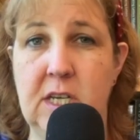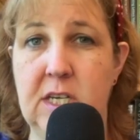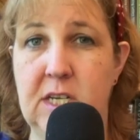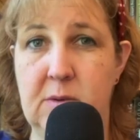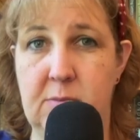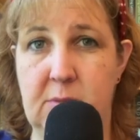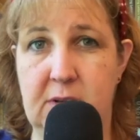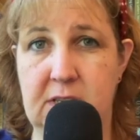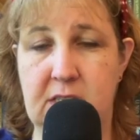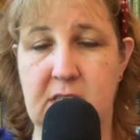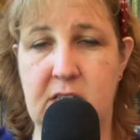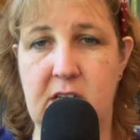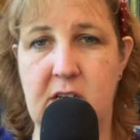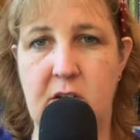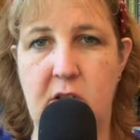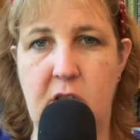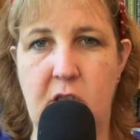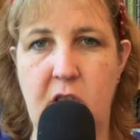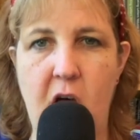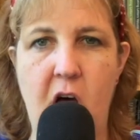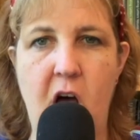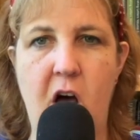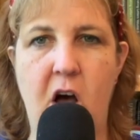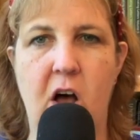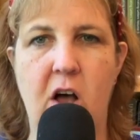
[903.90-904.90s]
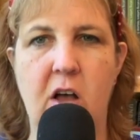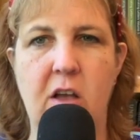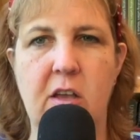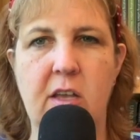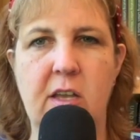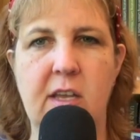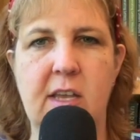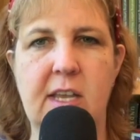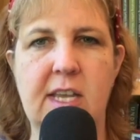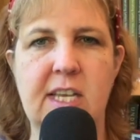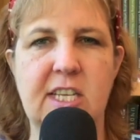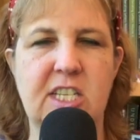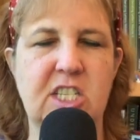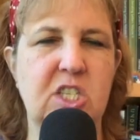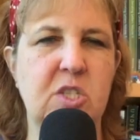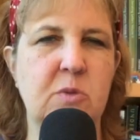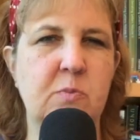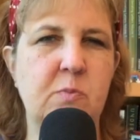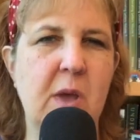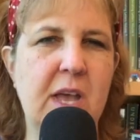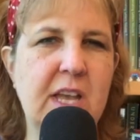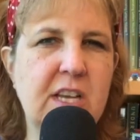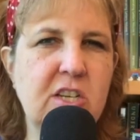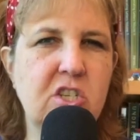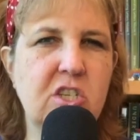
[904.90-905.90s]
domestic law,
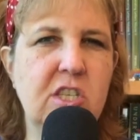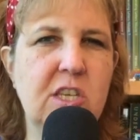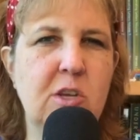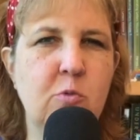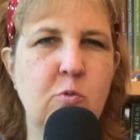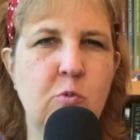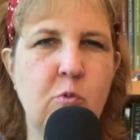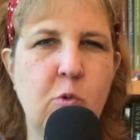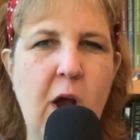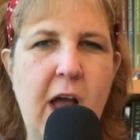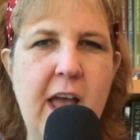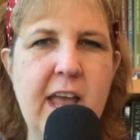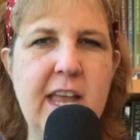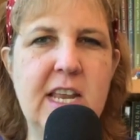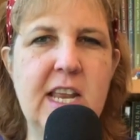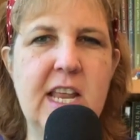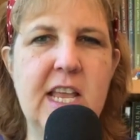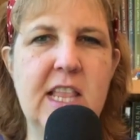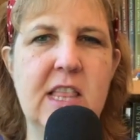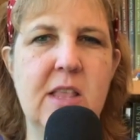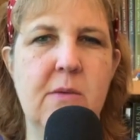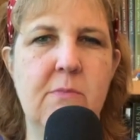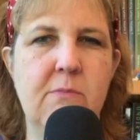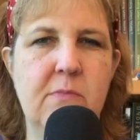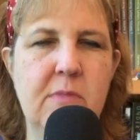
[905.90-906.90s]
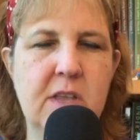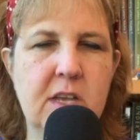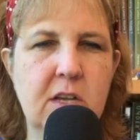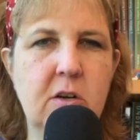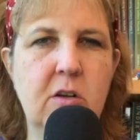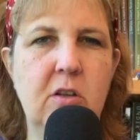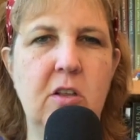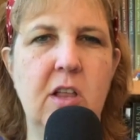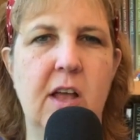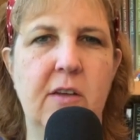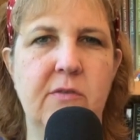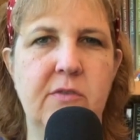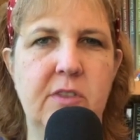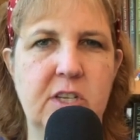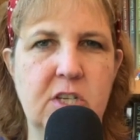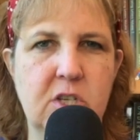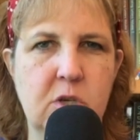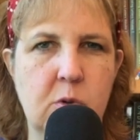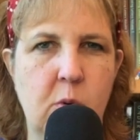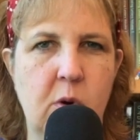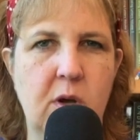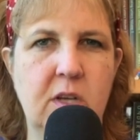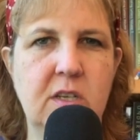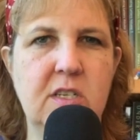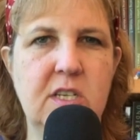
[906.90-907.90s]
especially right in the middle of the
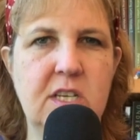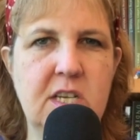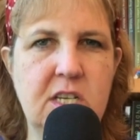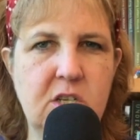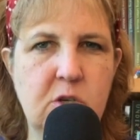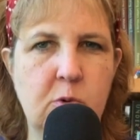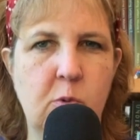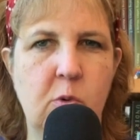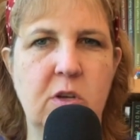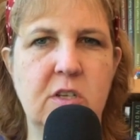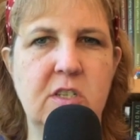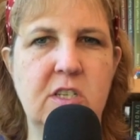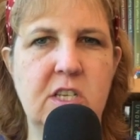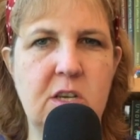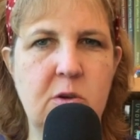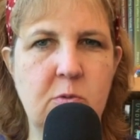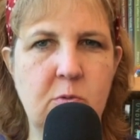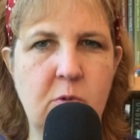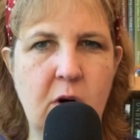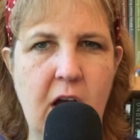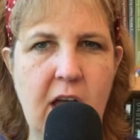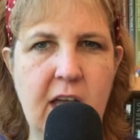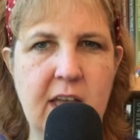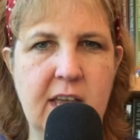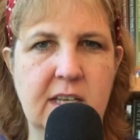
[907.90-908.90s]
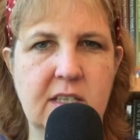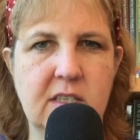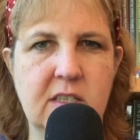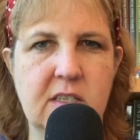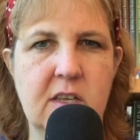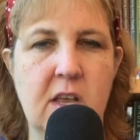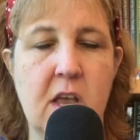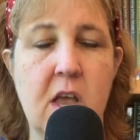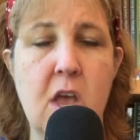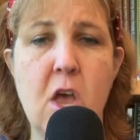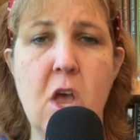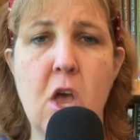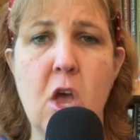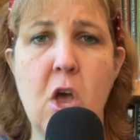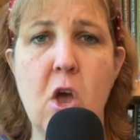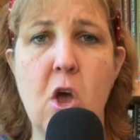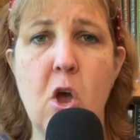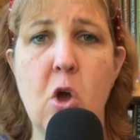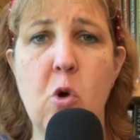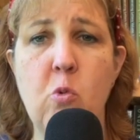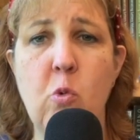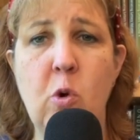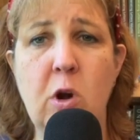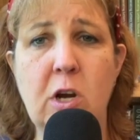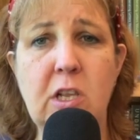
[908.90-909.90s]
2020 riots,
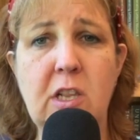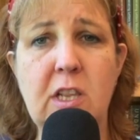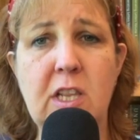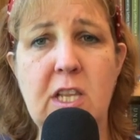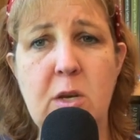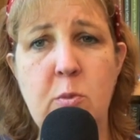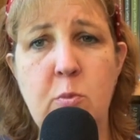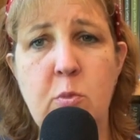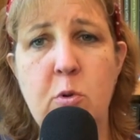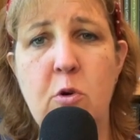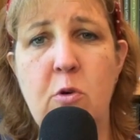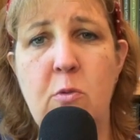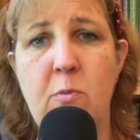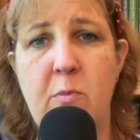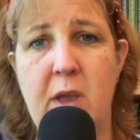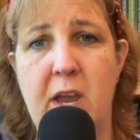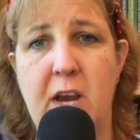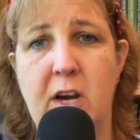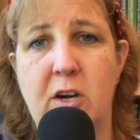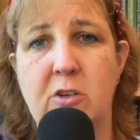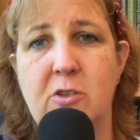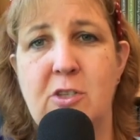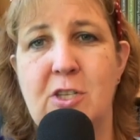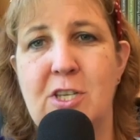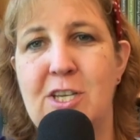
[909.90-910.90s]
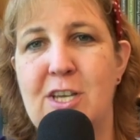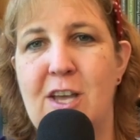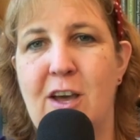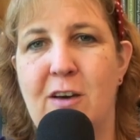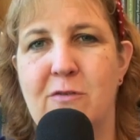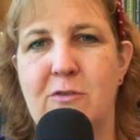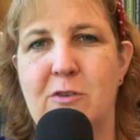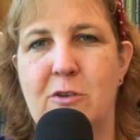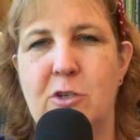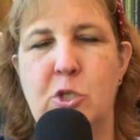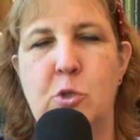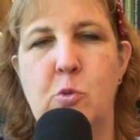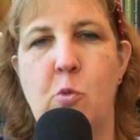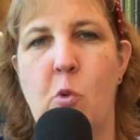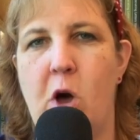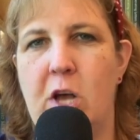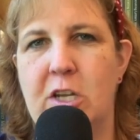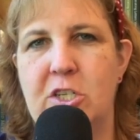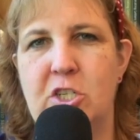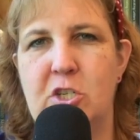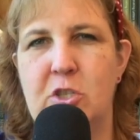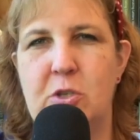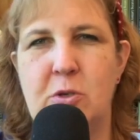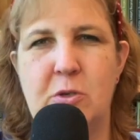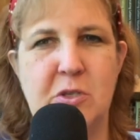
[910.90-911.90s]
where liberal mayors and governors
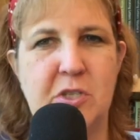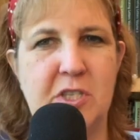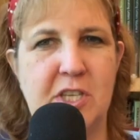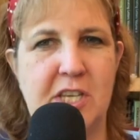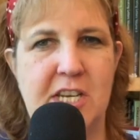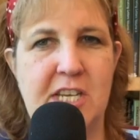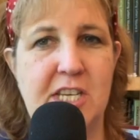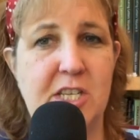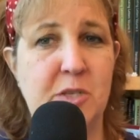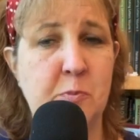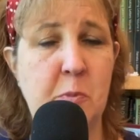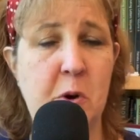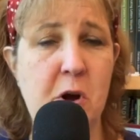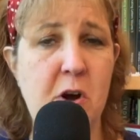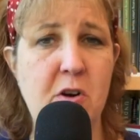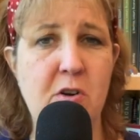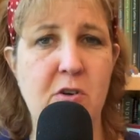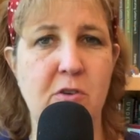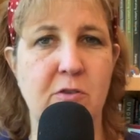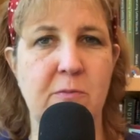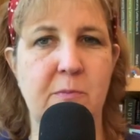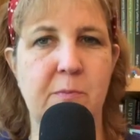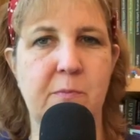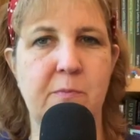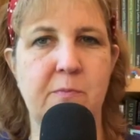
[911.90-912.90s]
watch their cities burn?